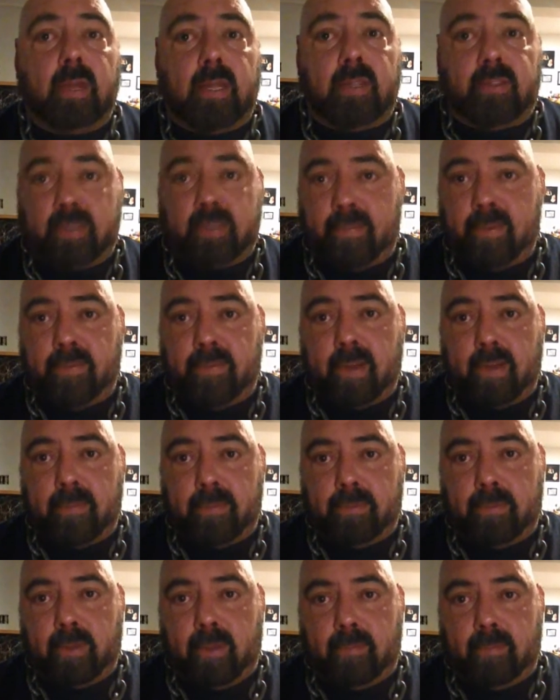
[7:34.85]
at
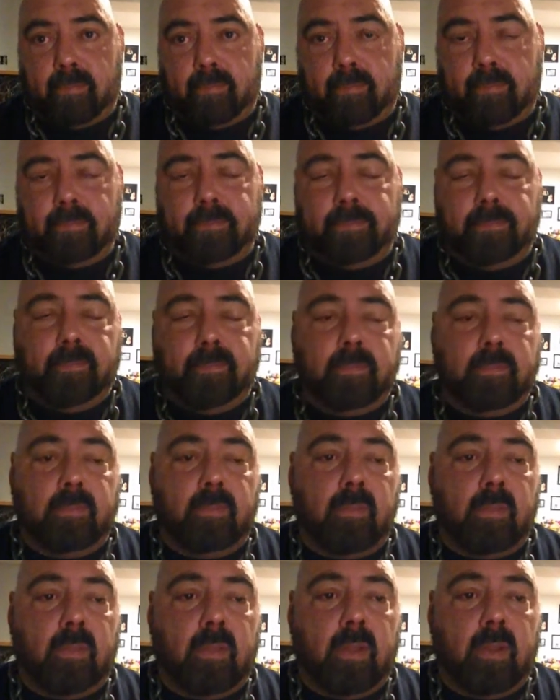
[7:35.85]
75%.
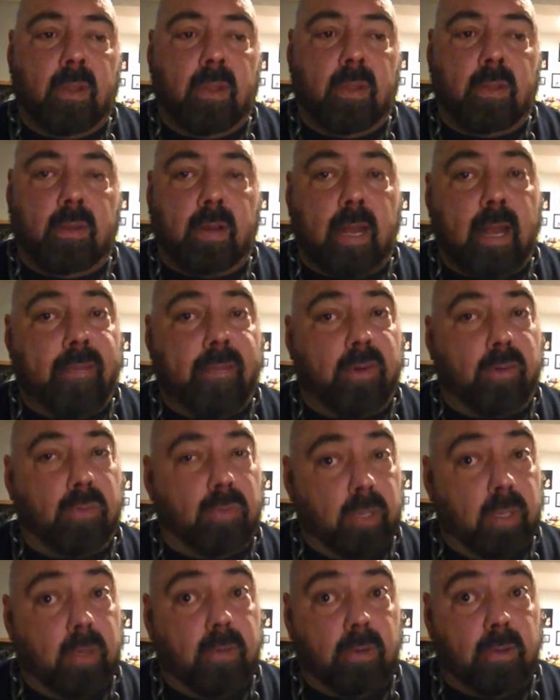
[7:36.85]
You're having a
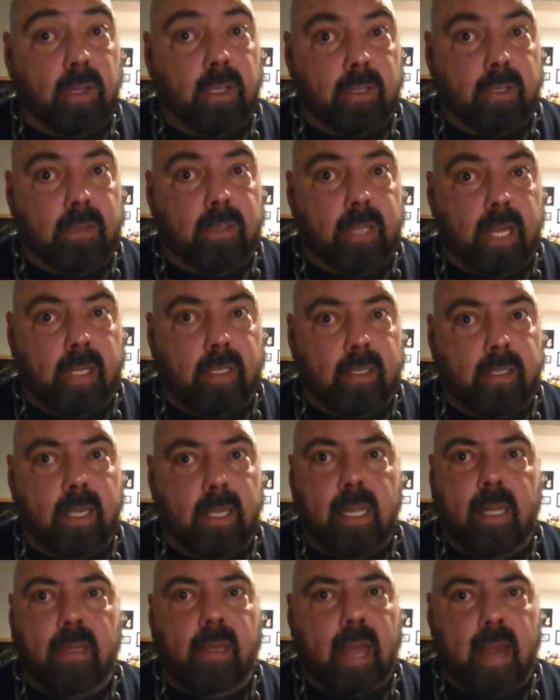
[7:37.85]
really, really good day.
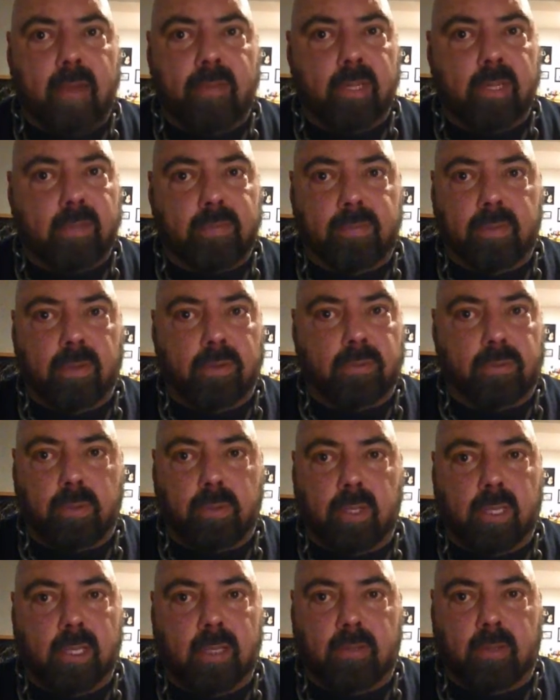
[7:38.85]
Everything feels
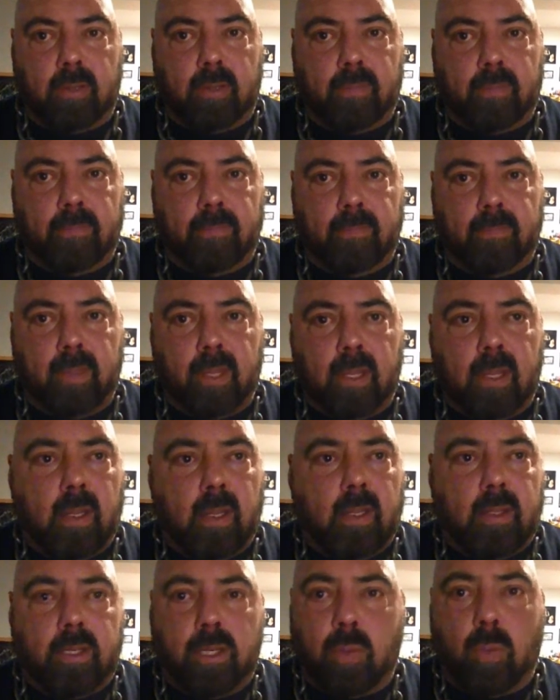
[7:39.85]
real easy.
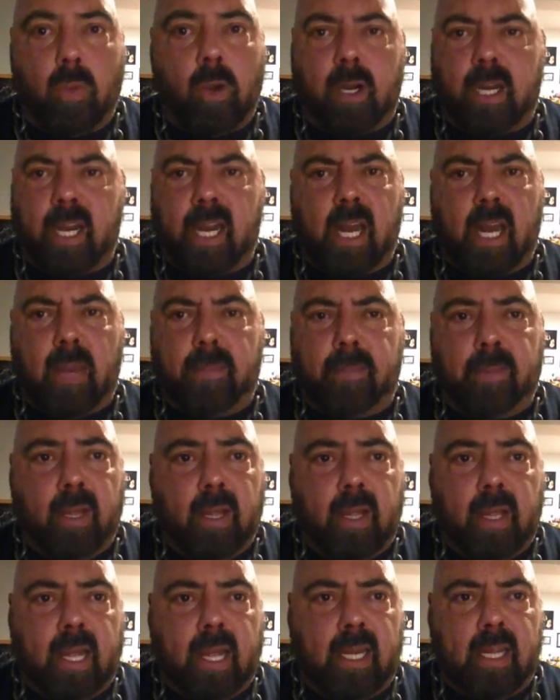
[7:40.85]
You're working up,
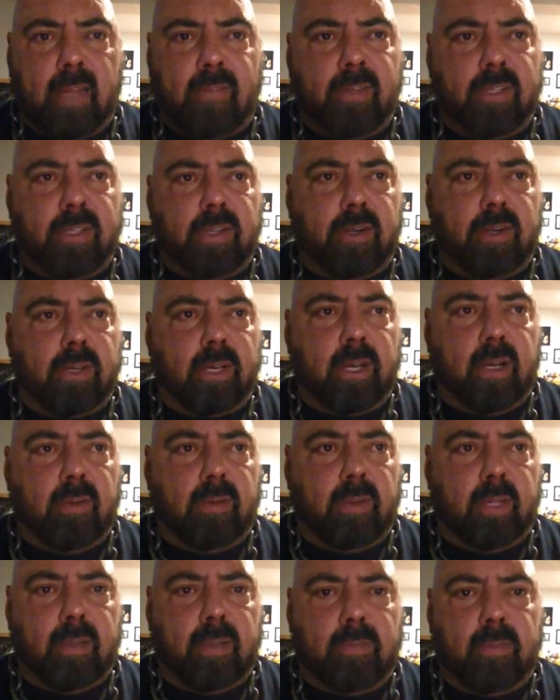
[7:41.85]
and even
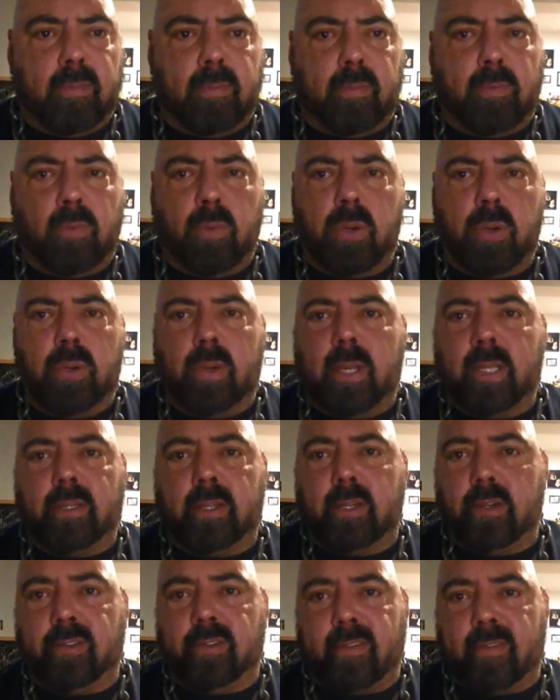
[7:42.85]
even before you
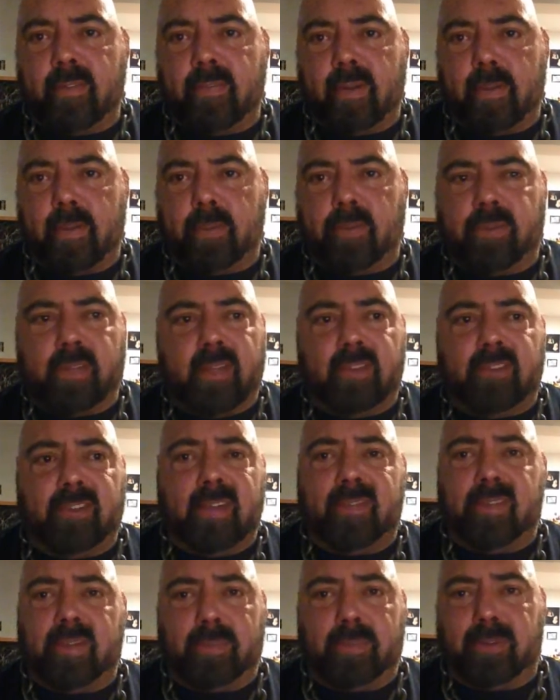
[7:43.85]
get to your 75%,
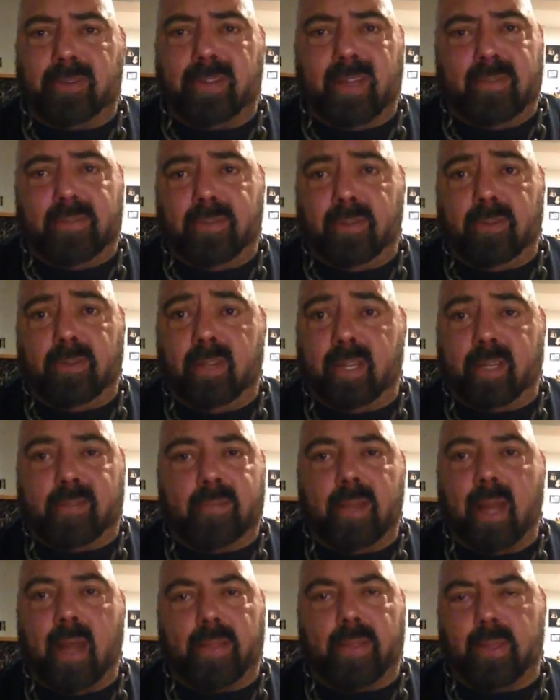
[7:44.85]
70% feels like
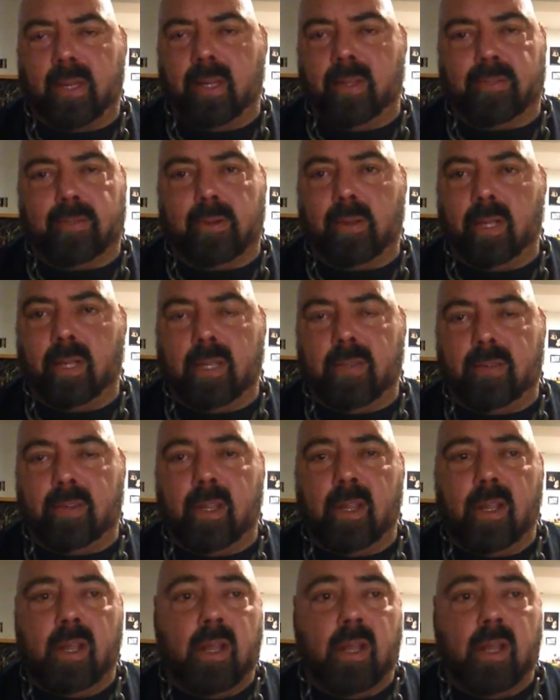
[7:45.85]
nothing. It's real easy.